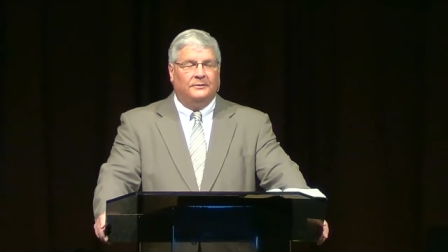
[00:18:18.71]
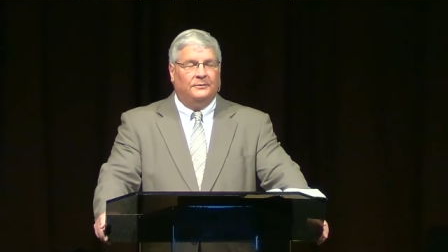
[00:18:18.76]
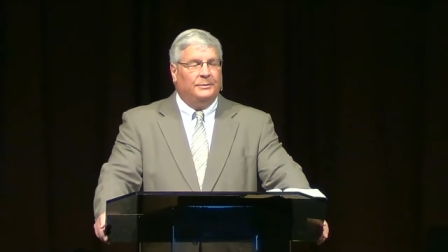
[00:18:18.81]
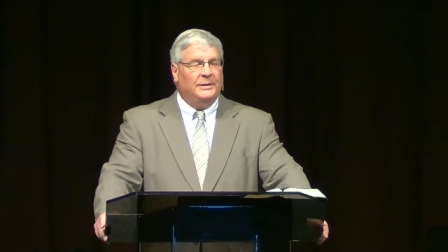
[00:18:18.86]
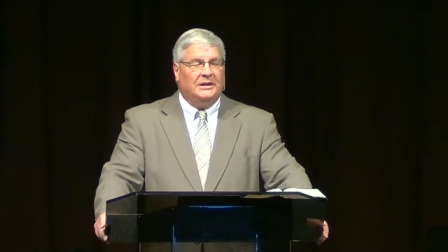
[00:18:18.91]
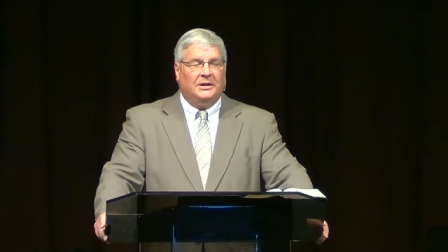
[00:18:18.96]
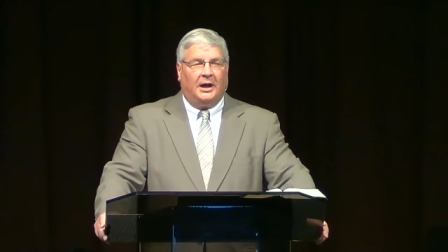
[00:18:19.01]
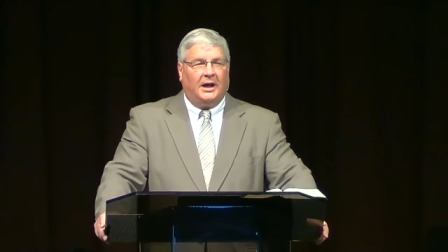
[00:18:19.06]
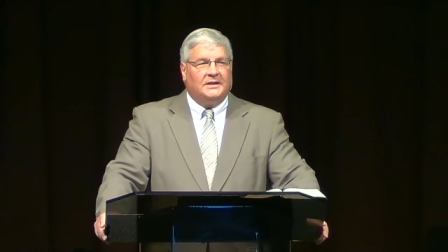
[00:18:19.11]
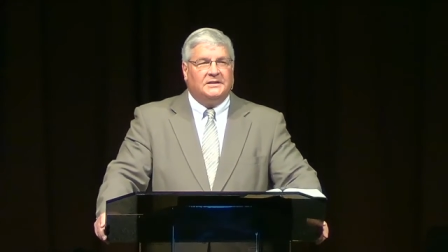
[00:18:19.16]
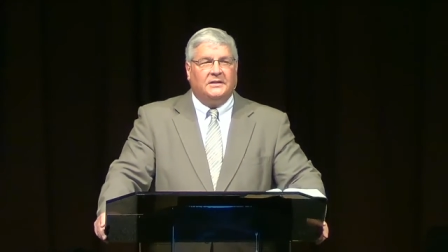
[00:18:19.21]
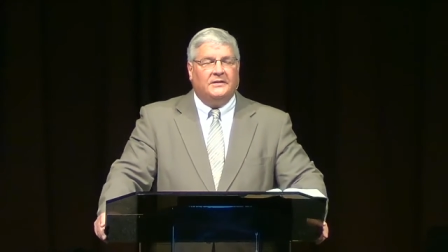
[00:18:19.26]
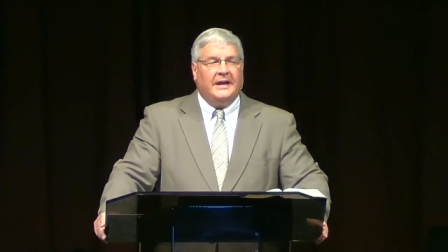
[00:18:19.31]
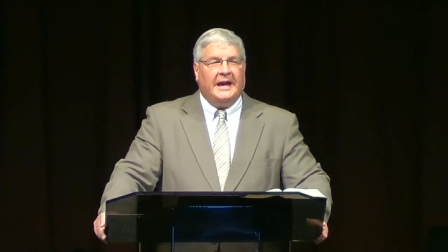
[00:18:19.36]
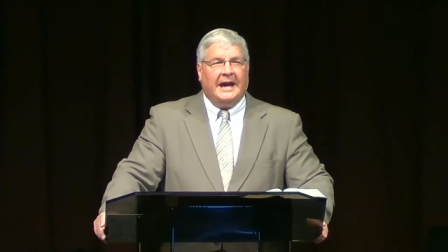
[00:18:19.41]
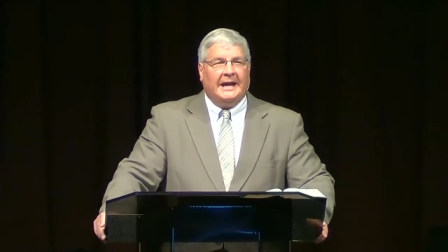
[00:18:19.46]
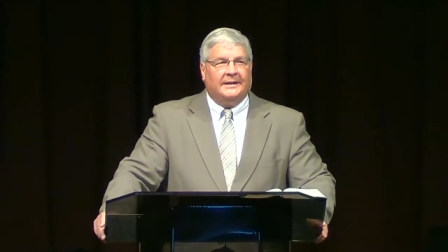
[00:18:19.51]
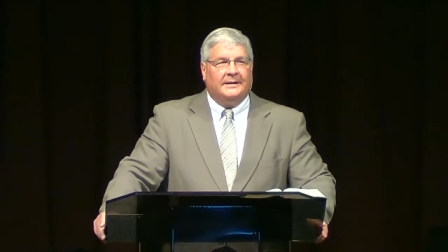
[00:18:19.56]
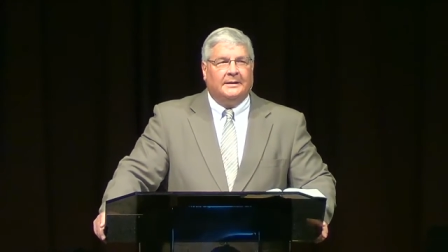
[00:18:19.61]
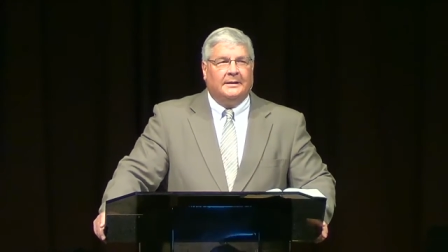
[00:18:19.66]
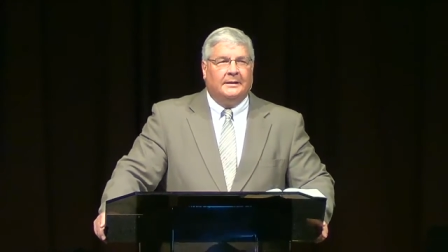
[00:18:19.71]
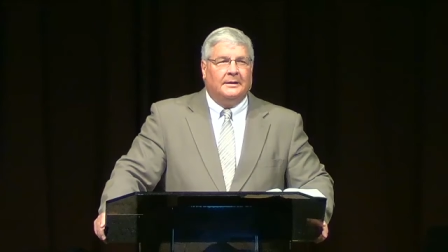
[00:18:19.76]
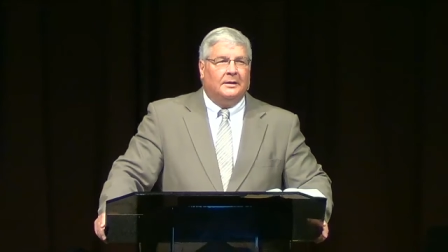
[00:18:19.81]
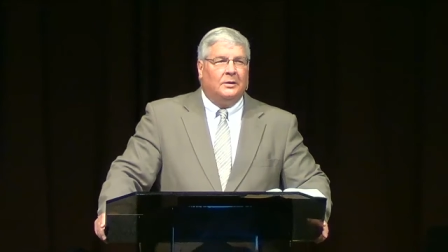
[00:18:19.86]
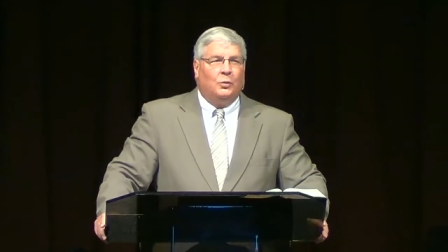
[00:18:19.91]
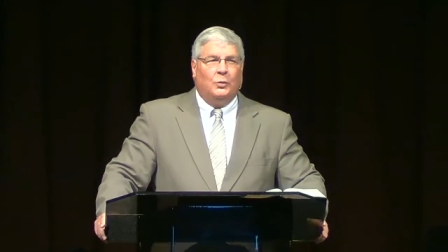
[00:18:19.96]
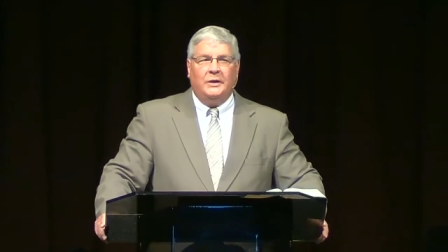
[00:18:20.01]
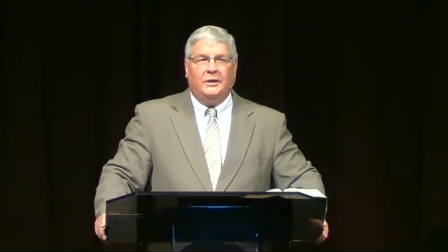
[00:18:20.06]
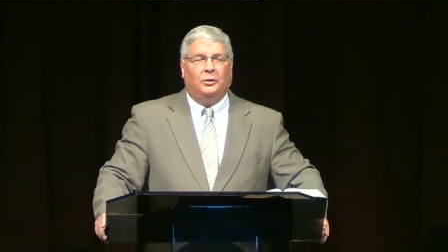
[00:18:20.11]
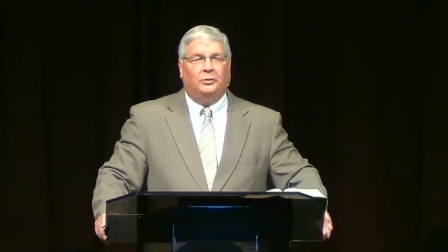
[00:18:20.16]
Because of that,
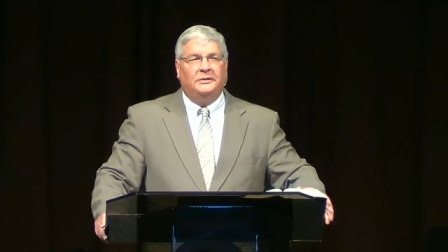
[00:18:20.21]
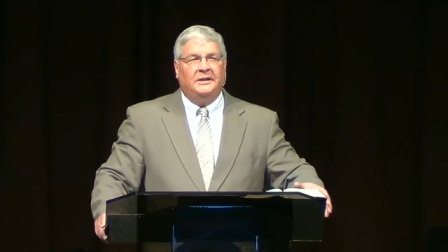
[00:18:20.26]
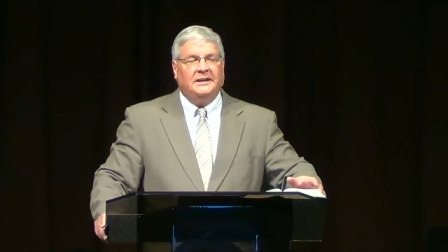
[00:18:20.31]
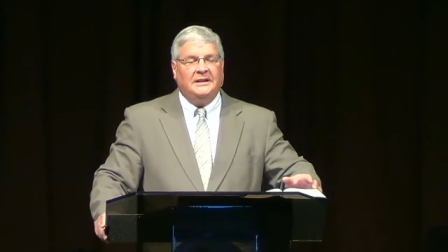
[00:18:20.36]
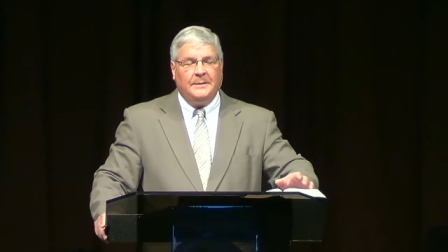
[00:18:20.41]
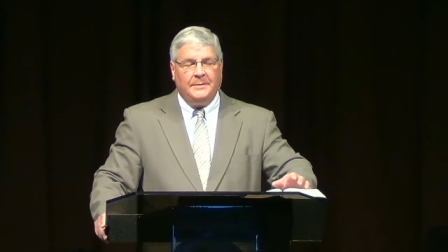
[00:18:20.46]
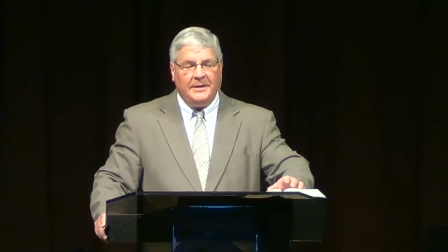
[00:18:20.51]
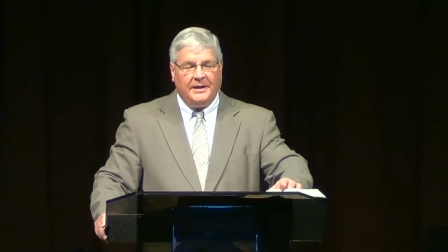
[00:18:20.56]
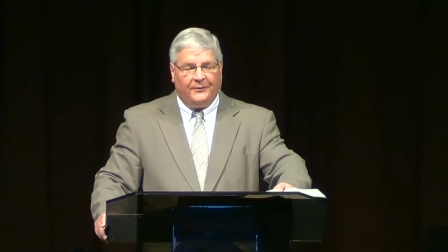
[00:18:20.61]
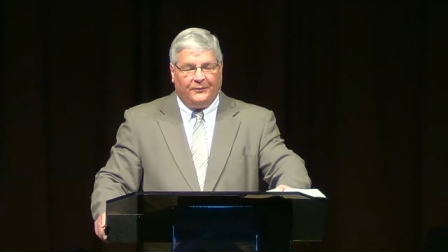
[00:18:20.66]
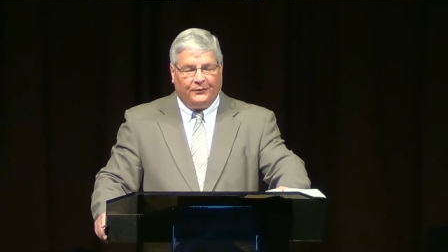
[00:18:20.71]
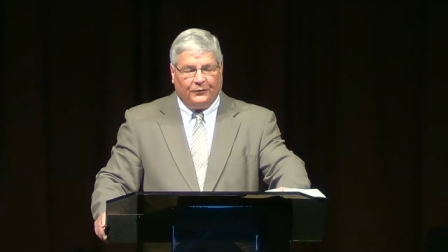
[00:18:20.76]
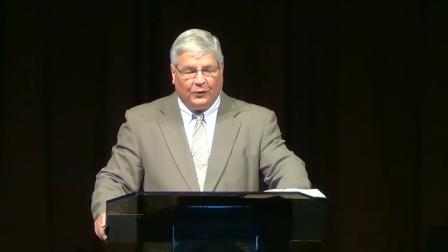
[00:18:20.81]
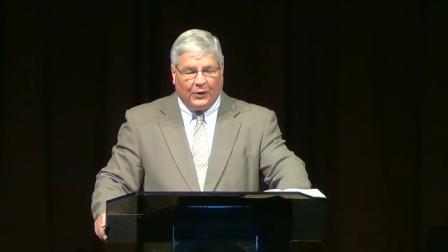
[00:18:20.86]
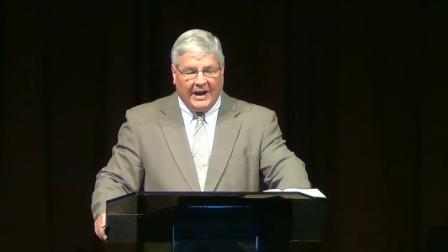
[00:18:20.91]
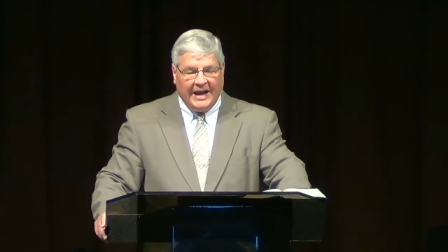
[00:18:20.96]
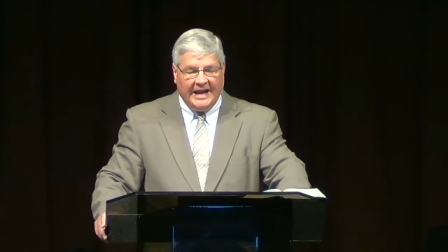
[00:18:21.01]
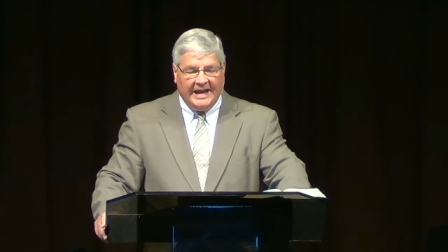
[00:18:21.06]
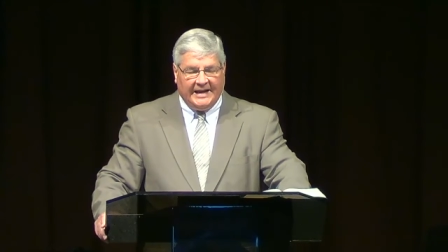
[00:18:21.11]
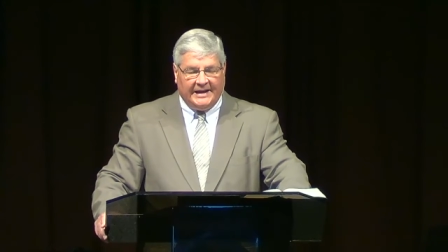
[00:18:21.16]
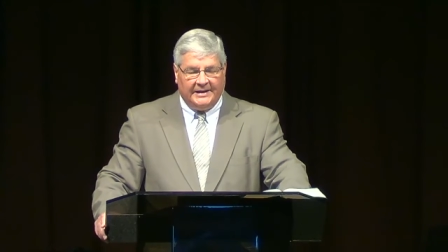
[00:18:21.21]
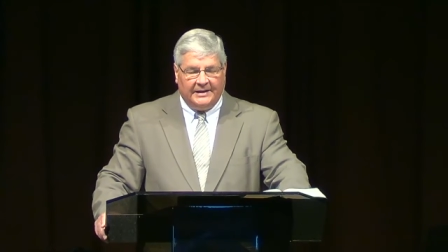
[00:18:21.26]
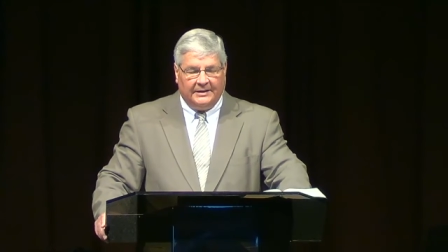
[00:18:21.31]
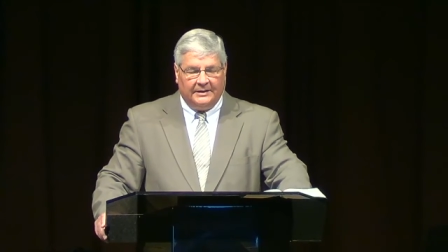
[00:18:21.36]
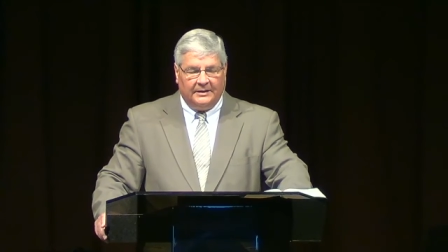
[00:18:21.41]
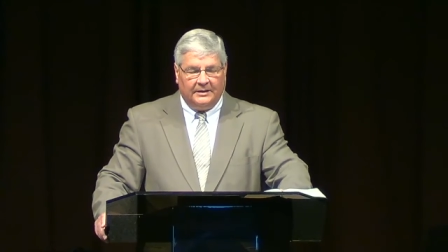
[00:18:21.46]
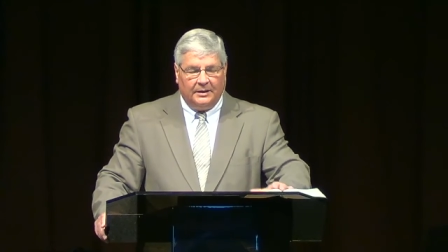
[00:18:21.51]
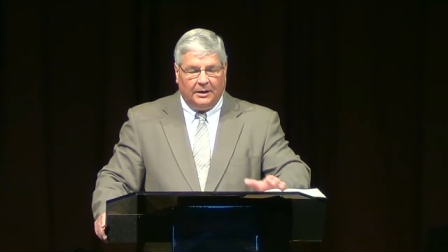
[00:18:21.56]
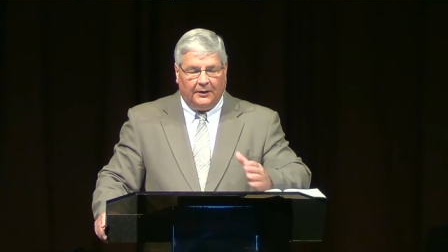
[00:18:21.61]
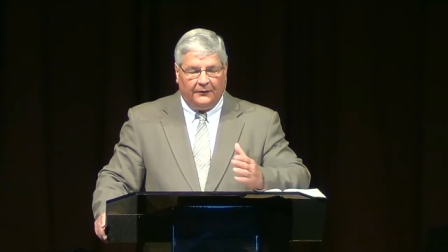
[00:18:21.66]
we don't need to be afraid
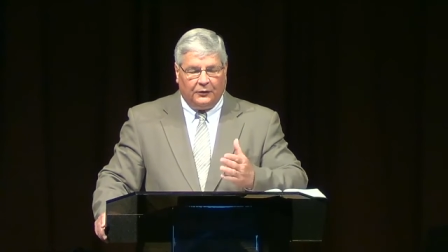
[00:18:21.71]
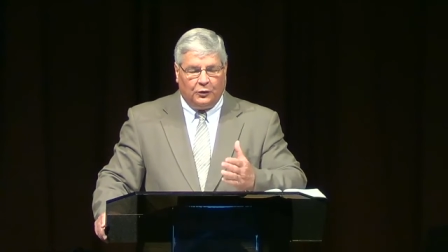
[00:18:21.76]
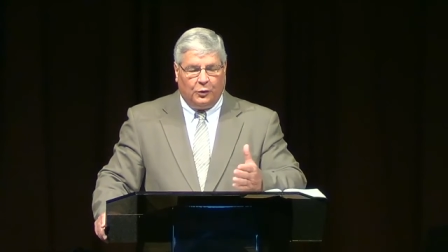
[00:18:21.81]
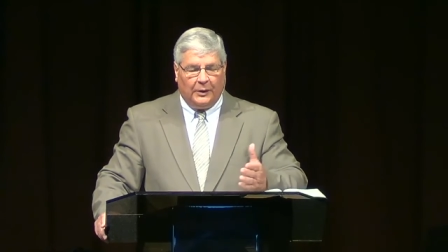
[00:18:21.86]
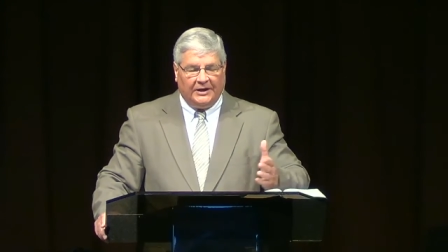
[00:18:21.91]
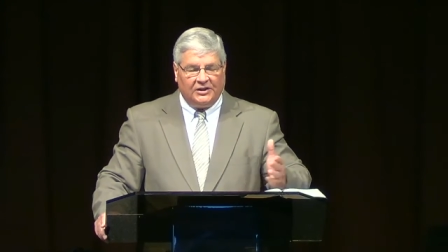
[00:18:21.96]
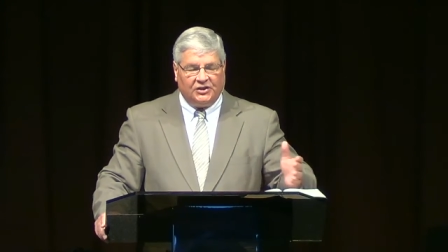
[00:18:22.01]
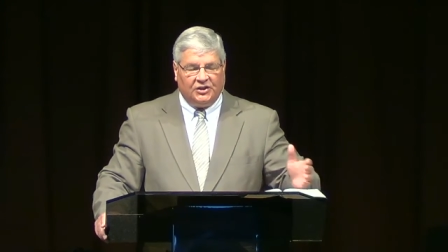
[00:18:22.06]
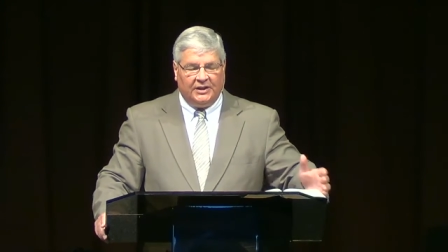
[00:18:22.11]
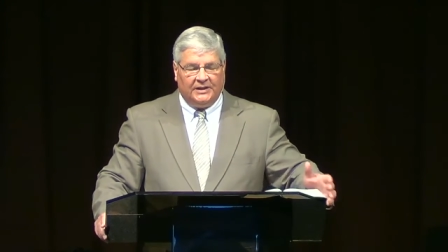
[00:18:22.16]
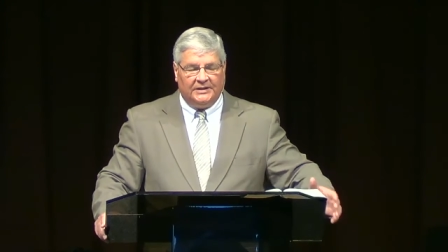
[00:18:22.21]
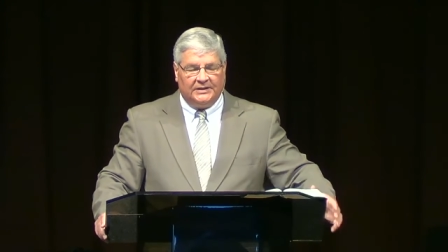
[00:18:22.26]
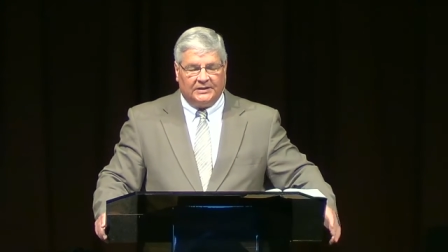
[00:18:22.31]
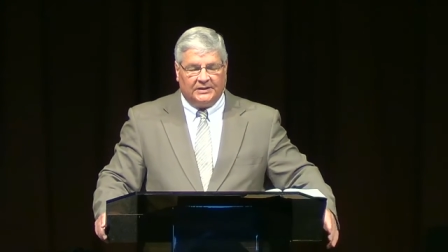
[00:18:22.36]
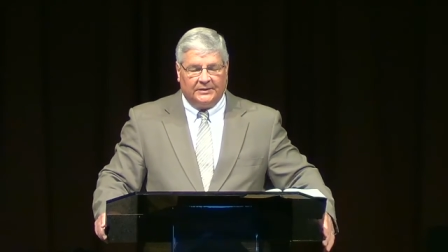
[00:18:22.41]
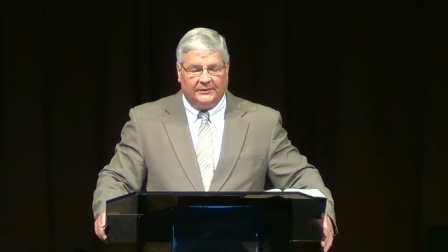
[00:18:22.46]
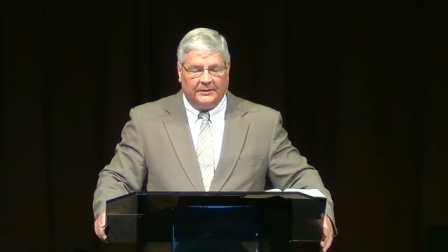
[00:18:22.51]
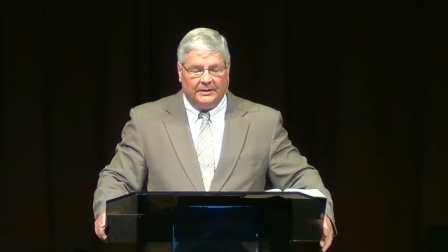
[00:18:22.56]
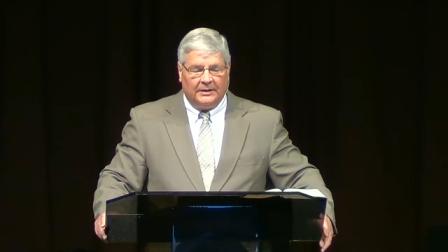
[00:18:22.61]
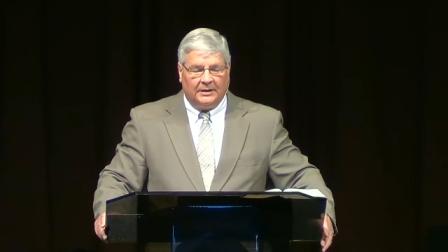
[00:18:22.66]
of questions.